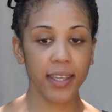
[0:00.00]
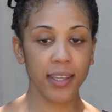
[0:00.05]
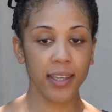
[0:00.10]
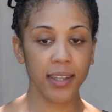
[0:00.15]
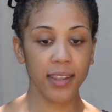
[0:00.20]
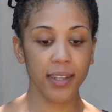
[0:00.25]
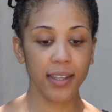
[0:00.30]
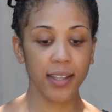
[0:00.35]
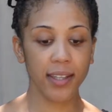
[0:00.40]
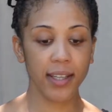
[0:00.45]

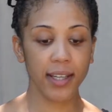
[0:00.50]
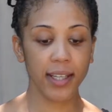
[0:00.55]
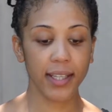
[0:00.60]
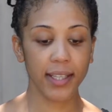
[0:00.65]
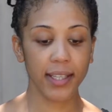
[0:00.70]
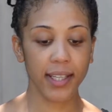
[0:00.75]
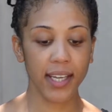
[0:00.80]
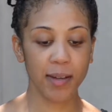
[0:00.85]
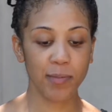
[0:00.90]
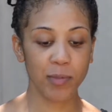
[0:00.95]
think that I
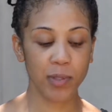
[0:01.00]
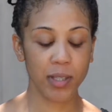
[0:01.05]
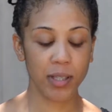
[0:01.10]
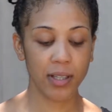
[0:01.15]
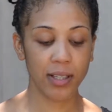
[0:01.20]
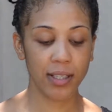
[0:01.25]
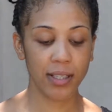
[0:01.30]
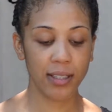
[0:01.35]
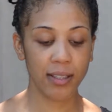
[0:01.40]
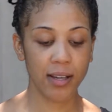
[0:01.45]
kept
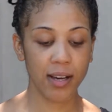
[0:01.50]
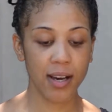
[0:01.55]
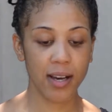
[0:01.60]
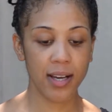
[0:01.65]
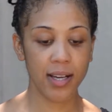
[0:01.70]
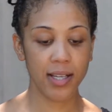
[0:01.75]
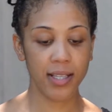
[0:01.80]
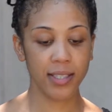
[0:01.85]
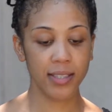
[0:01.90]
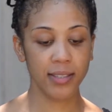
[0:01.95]
going
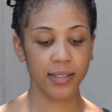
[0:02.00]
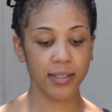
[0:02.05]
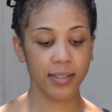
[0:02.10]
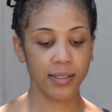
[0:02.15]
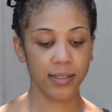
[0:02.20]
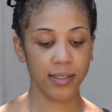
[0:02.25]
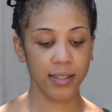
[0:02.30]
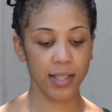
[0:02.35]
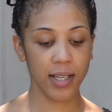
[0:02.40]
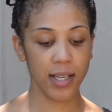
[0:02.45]
on
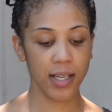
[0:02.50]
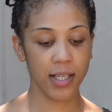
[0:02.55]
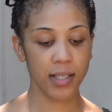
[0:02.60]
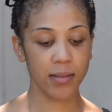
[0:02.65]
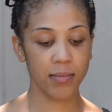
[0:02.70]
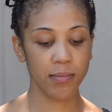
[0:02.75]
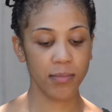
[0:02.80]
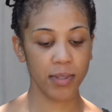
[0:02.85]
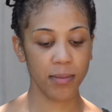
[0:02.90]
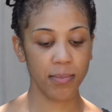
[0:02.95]

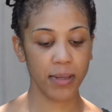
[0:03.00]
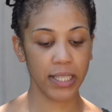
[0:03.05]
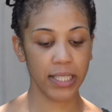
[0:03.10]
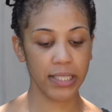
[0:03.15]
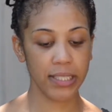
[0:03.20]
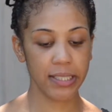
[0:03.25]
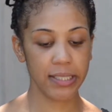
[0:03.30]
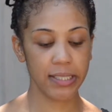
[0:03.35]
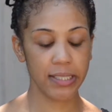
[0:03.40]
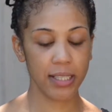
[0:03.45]
the
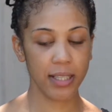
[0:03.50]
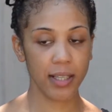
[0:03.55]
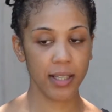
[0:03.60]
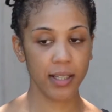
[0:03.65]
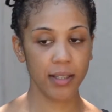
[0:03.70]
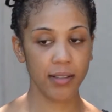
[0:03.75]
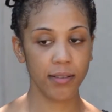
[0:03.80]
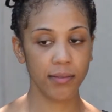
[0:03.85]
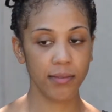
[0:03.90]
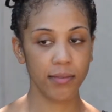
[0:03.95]
basis
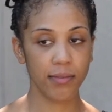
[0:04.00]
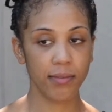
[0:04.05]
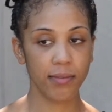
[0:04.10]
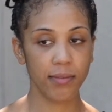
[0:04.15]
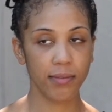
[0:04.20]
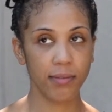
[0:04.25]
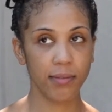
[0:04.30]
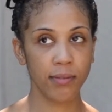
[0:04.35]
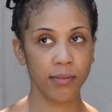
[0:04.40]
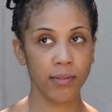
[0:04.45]
of
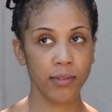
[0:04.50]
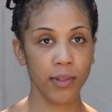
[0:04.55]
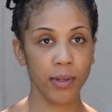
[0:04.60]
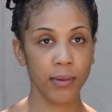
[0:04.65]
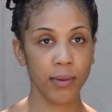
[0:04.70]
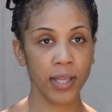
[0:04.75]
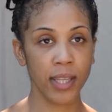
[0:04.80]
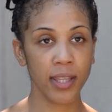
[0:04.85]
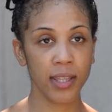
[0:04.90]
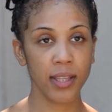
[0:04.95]

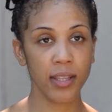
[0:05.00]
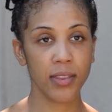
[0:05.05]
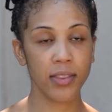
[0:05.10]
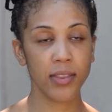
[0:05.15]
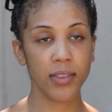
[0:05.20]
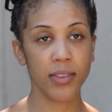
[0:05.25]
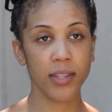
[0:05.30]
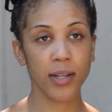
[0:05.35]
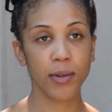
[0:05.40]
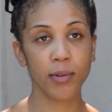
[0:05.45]
knowing that
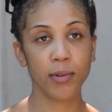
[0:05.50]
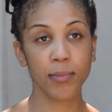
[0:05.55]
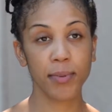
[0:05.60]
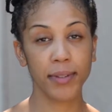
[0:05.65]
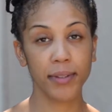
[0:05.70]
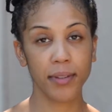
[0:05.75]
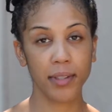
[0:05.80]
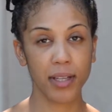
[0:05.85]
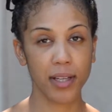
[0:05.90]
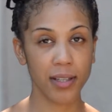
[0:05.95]
there would be
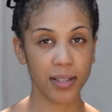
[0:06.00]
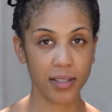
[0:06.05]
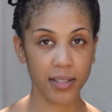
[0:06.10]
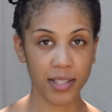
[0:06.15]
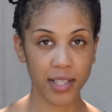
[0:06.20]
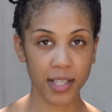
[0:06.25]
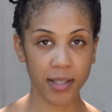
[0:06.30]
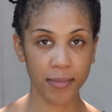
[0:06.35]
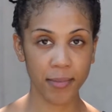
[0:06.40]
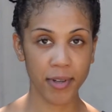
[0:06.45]

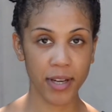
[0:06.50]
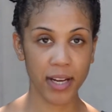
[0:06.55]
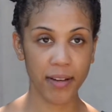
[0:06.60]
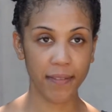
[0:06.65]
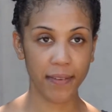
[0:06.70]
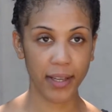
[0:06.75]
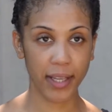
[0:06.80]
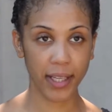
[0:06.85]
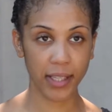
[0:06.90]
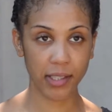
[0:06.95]
long-term
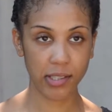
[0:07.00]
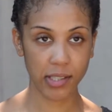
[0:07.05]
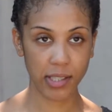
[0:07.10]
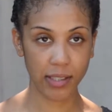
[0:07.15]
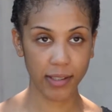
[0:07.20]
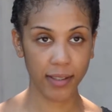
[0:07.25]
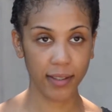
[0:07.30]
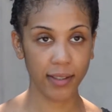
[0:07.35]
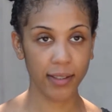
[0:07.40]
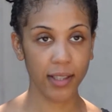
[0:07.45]

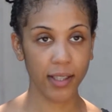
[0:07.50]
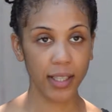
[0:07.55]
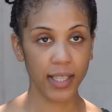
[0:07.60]
gratification.